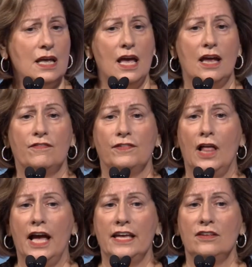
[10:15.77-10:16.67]
and
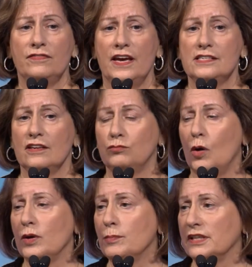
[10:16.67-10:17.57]
fly in the face of what
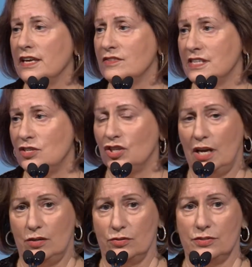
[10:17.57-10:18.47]
we believe as
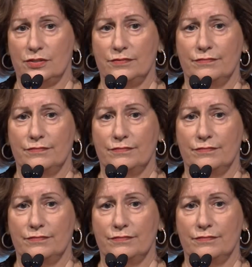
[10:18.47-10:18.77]
educators.